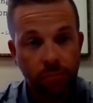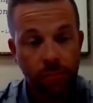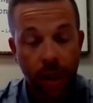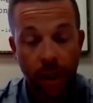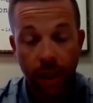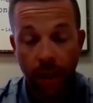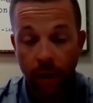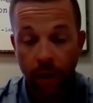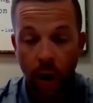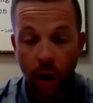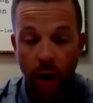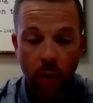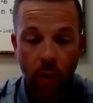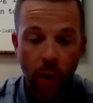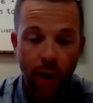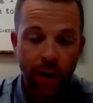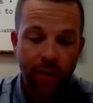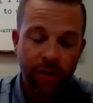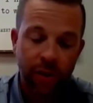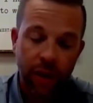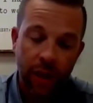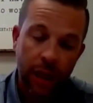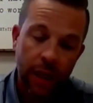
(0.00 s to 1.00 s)
Yeah, great
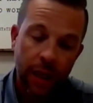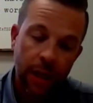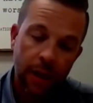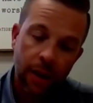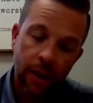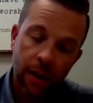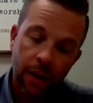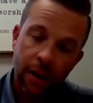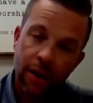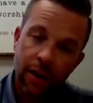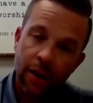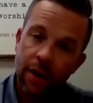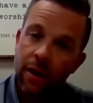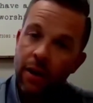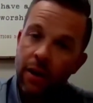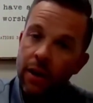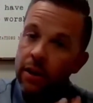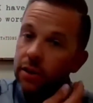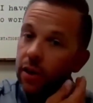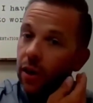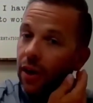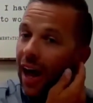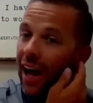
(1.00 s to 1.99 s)
question.
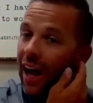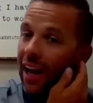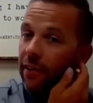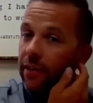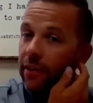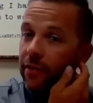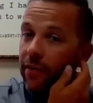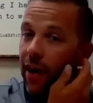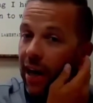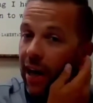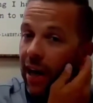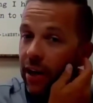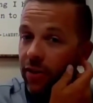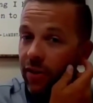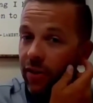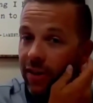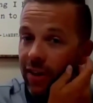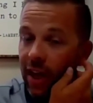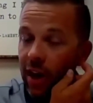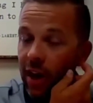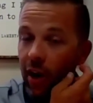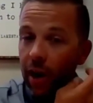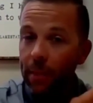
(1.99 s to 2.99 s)
So a lot of
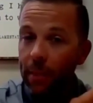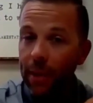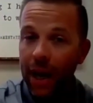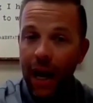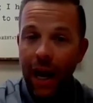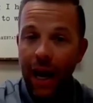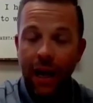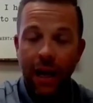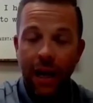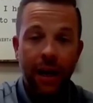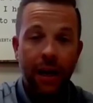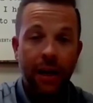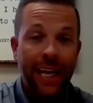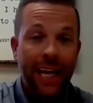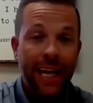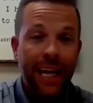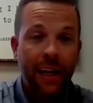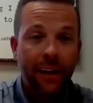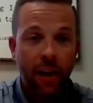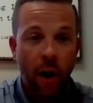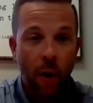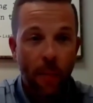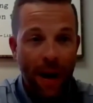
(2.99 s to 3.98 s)
advantages there. I mean,
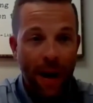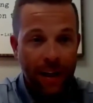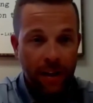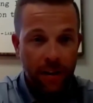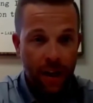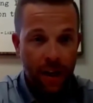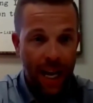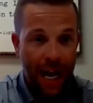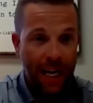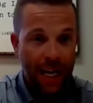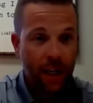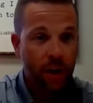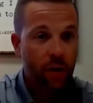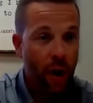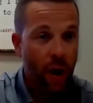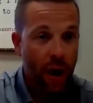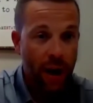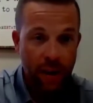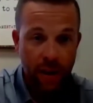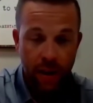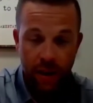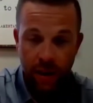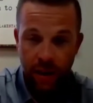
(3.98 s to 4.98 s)
again, go back to the line of
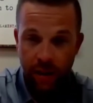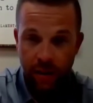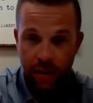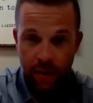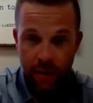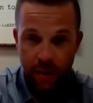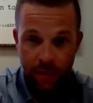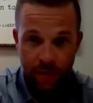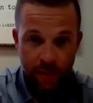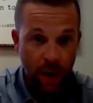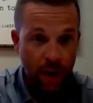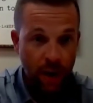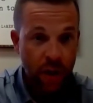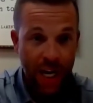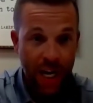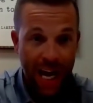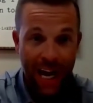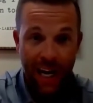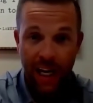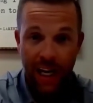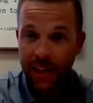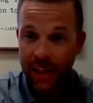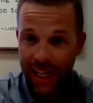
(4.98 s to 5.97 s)
credit, the
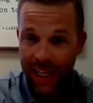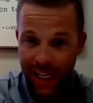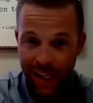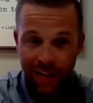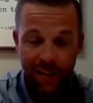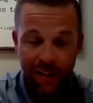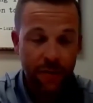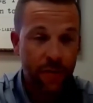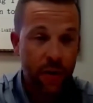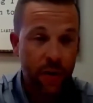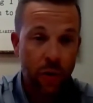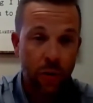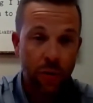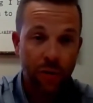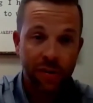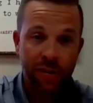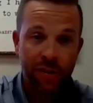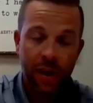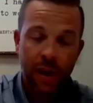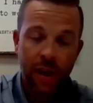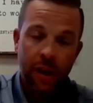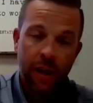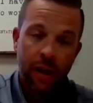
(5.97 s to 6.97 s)
functionality, the ease of
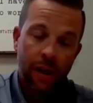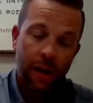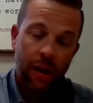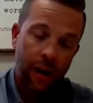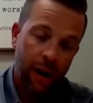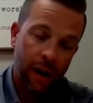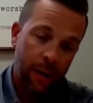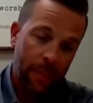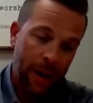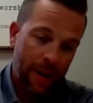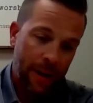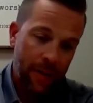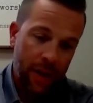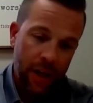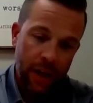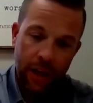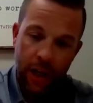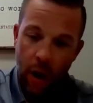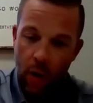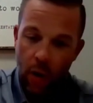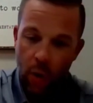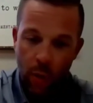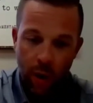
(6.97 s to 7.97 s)
use. And then you
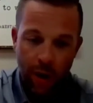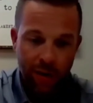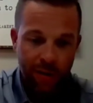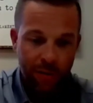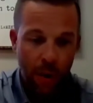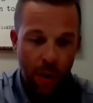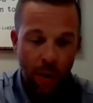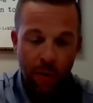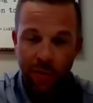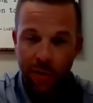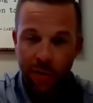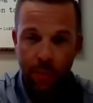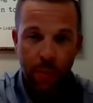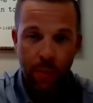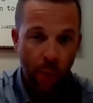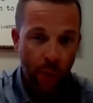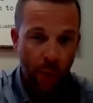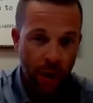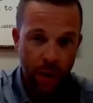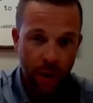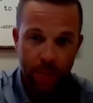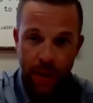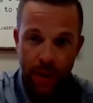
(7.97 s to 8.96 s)
go to what's most
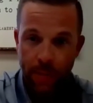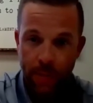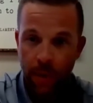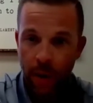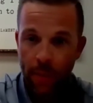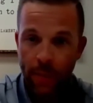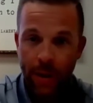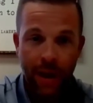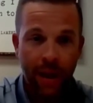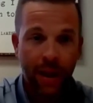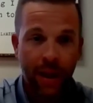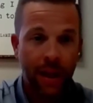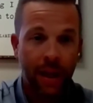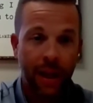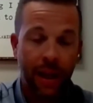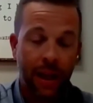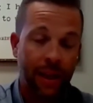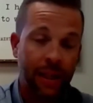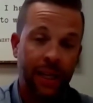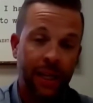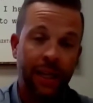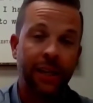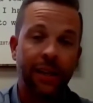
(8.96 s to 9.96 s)
important to people. I mean,
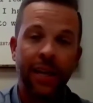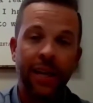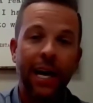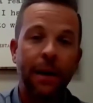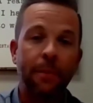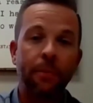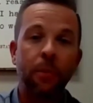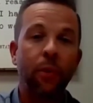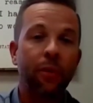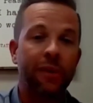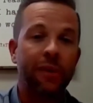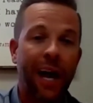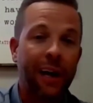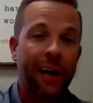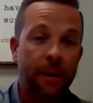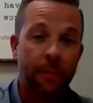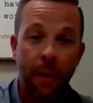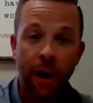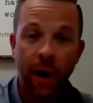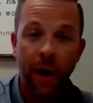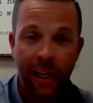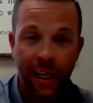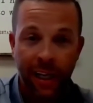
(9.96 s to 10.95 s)
at the end of the day, it boils down to
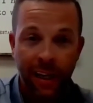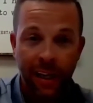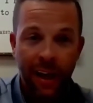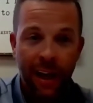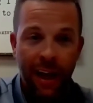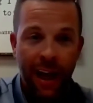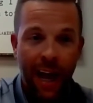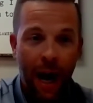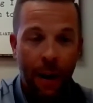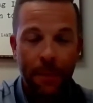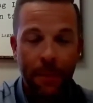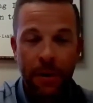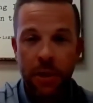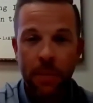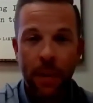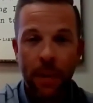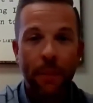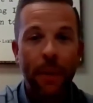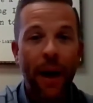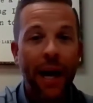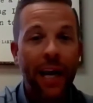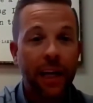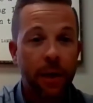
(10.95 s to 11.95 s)
money. How much am
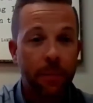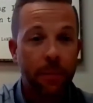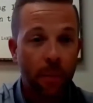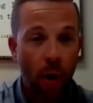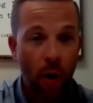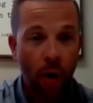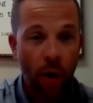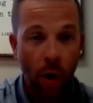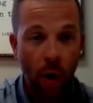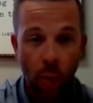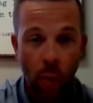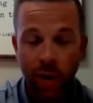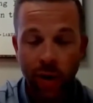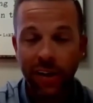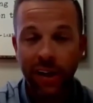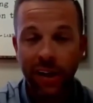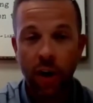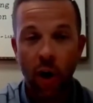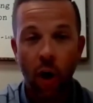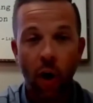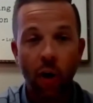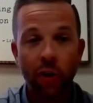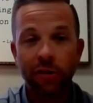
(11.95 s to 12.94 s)
I paying to borrow? What's it
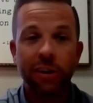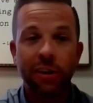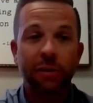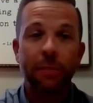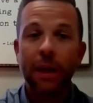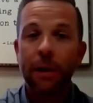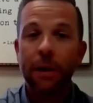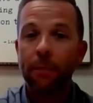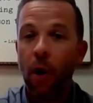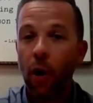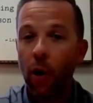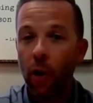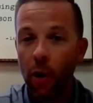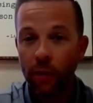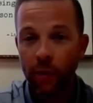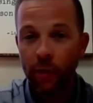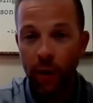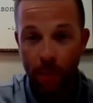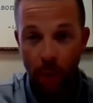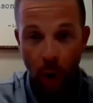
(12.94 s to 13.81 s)
costing me to borrow if I